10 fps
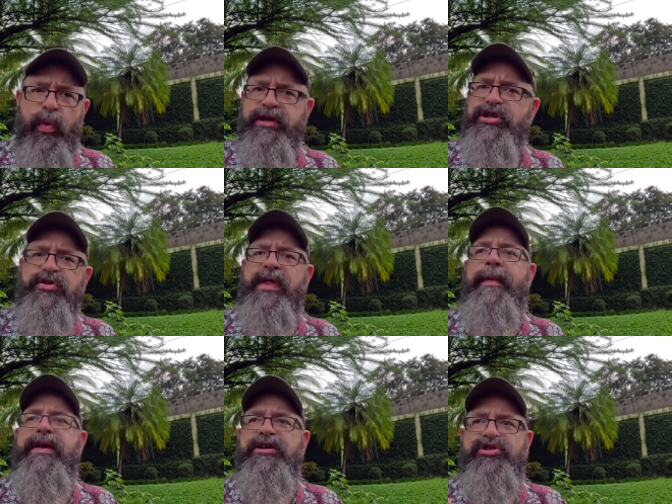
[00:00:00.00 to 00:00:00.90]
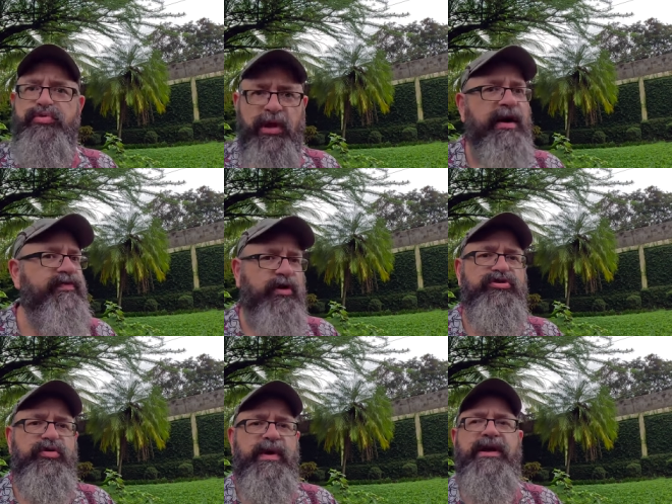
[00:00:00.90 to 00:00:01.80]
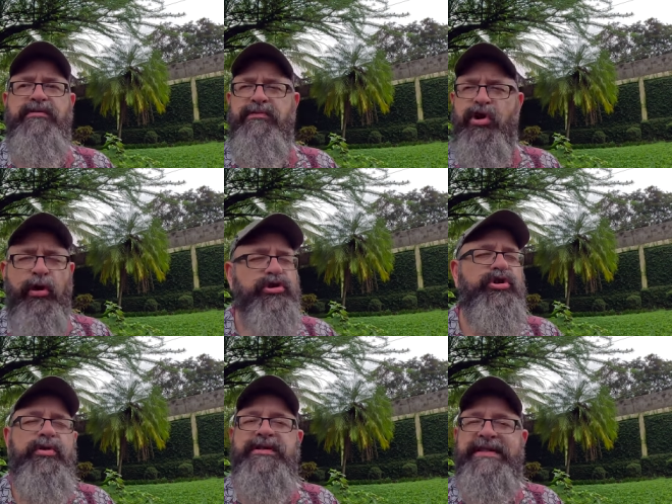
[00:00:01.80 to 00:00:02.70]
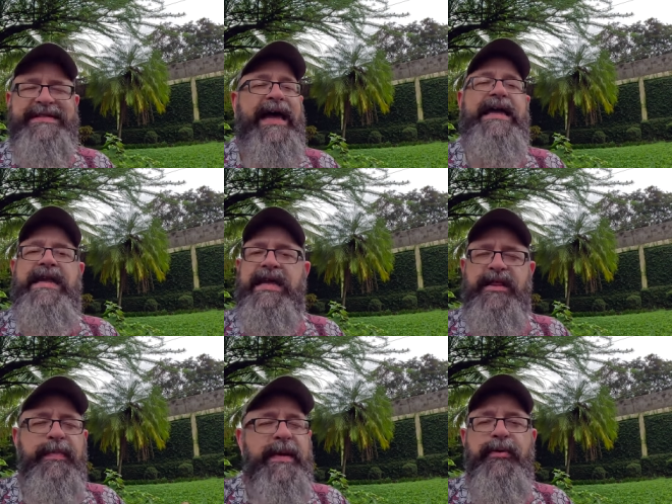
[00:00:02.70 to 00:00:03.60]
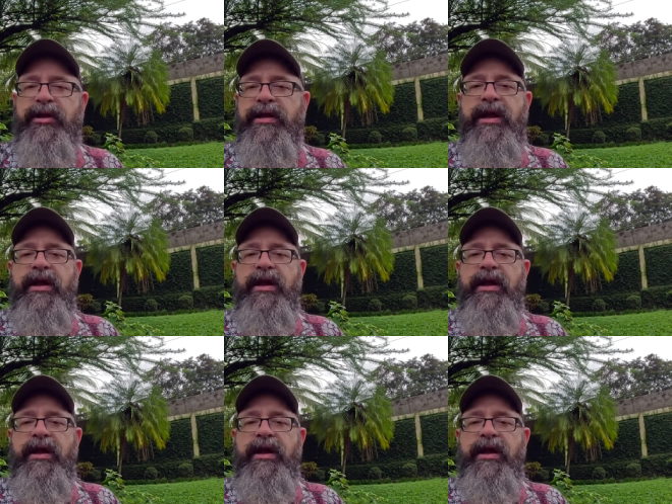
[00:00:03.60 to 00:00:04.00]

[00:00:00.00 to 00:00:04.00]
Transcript: want to do that because you love Costa Rican culture and society and the people, and,